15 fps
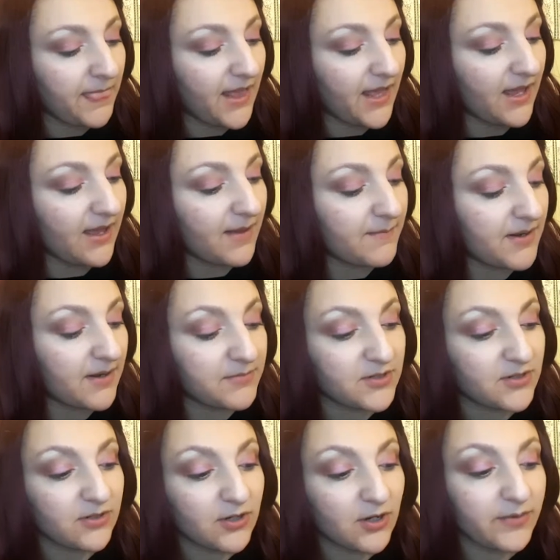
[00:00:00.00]
Um, and I'm just
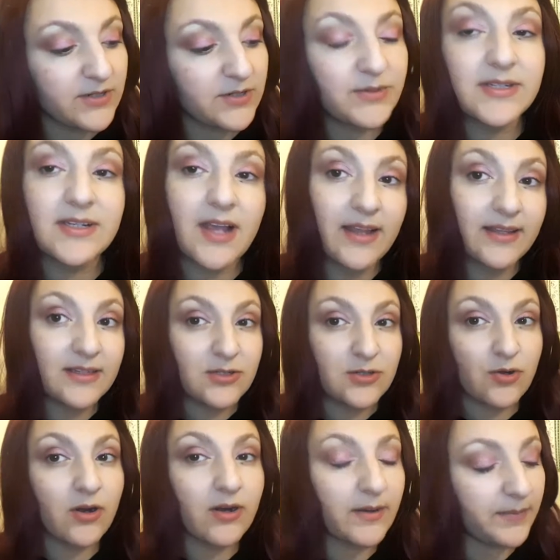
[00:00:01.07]
going to go into a slightly
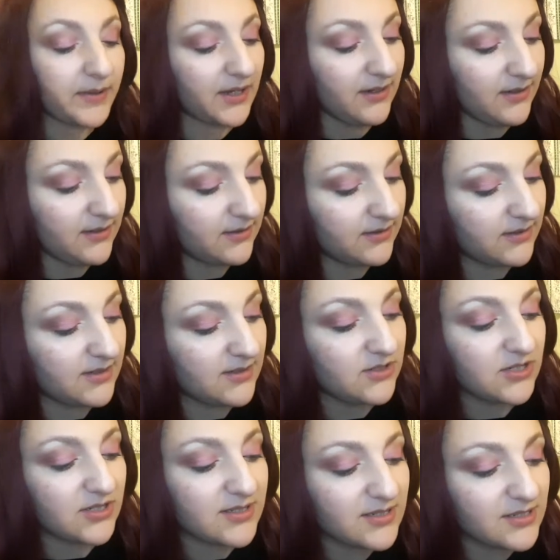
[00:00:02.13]
stronger pink,
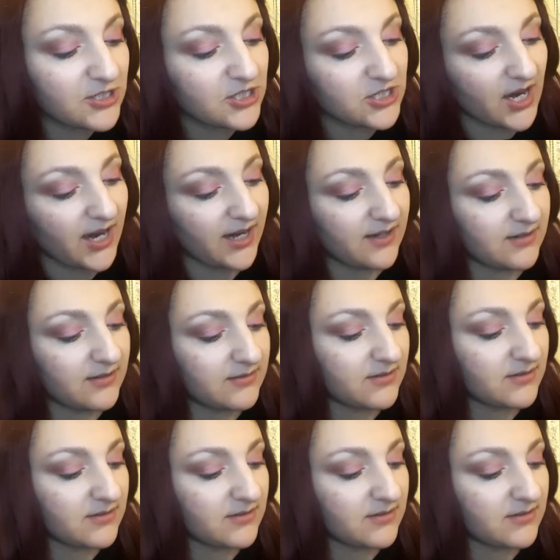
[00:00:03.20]
just a shade